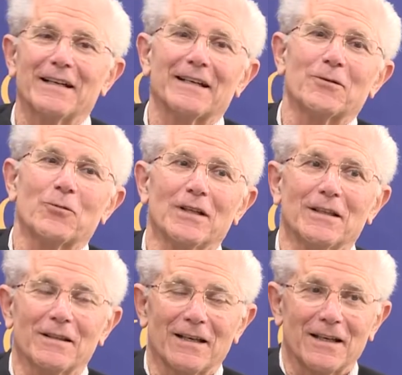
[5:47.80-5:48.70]
It
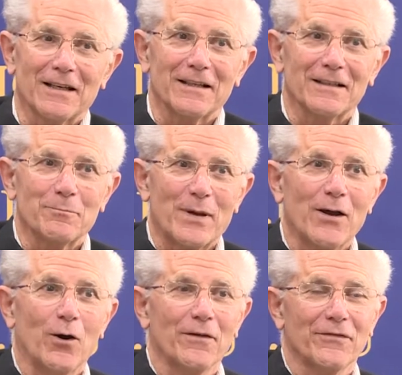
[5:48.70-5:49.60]
will pay
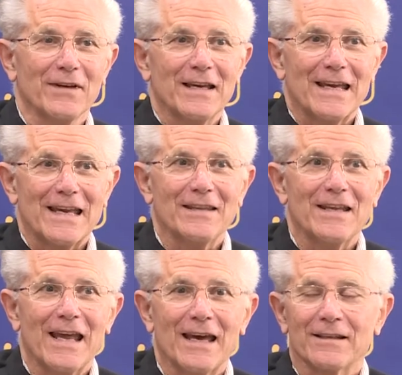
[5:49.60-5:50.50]
off in
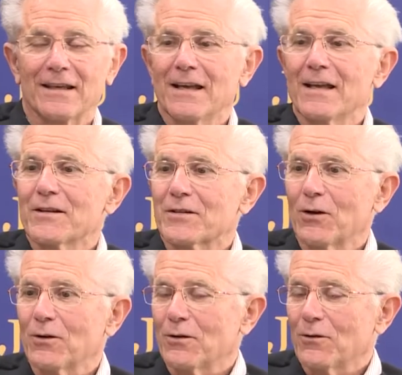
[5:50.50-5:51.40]
the end.
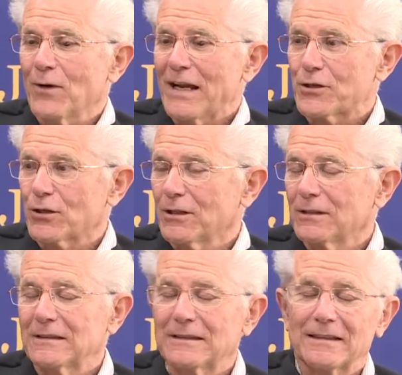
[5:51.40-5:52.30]
So
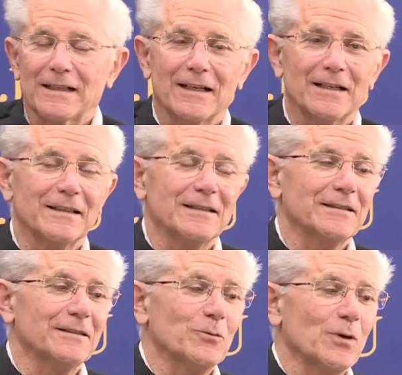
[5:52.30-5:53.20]
Rachel
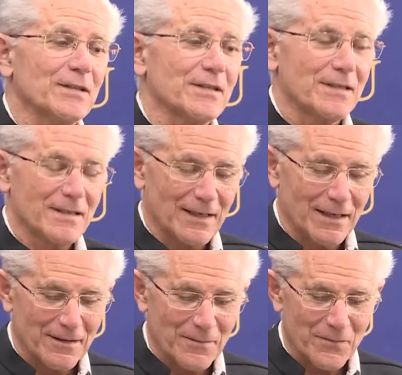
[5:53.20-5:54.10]
was
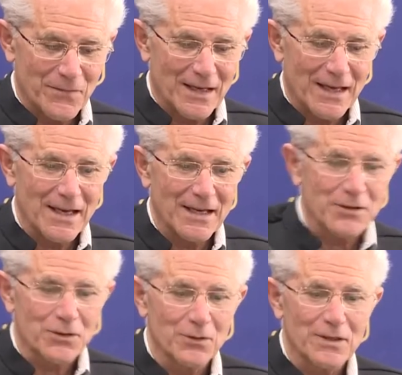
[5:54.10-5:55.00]
a
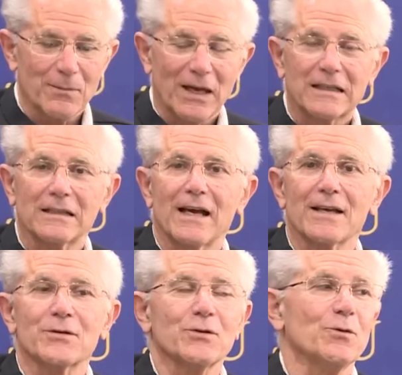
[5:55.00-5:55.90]
student in my
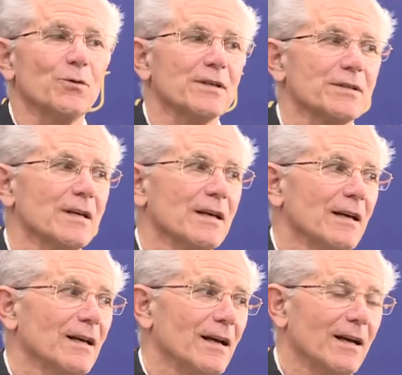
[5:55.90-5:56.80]
class who was
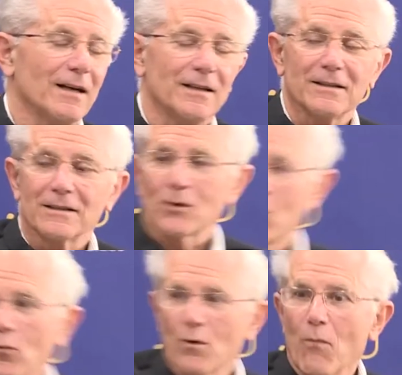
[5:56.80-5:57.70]

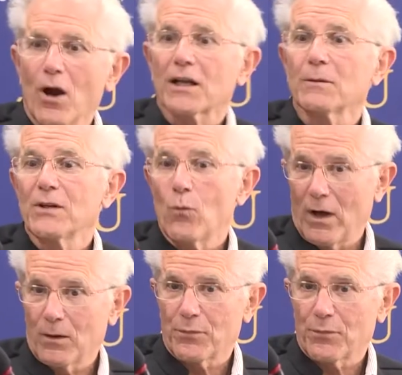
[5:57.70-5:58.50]
remarkably well